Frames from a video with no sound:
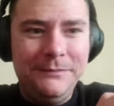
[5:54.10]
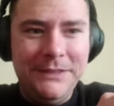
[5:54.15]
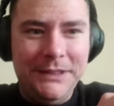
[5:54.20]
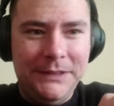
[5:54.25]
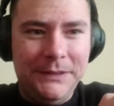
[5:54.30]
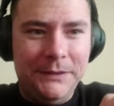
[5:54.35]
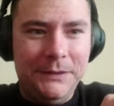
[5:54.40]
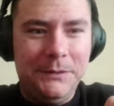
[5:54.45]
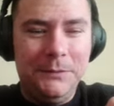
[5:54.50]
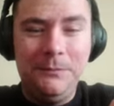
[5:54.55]

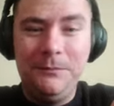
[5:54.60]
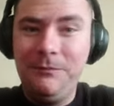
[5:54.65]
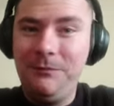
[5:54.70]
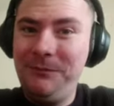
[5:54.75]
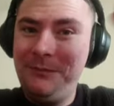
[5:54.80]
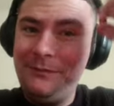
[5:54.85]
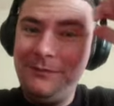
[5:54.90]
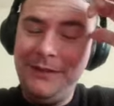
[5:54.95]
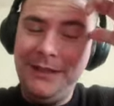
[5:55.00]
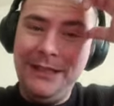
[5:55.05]
so
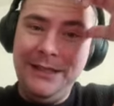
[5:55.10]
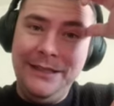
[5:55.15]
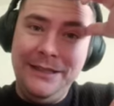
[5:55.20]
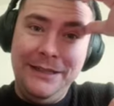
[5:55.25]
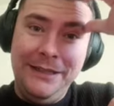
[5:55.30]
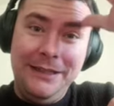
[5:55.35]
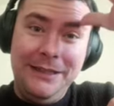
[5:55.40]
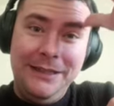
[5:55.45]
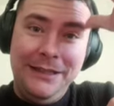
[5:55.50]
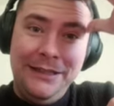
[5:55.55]

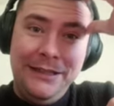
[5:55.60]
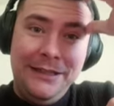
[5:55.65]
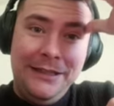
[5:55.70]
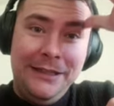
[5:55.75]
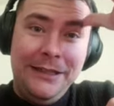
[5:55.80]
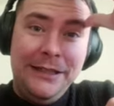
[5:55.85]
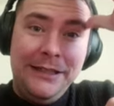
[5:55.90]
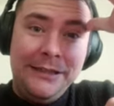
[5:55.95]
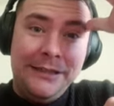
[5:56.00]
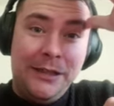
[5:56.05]

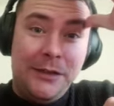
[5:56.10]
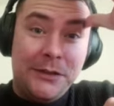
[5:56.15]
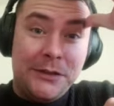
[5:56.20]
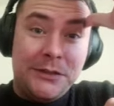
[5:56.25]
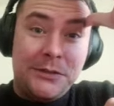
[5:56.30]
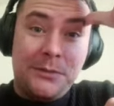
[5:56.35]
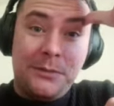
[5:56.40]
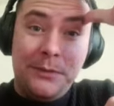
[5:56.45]
that was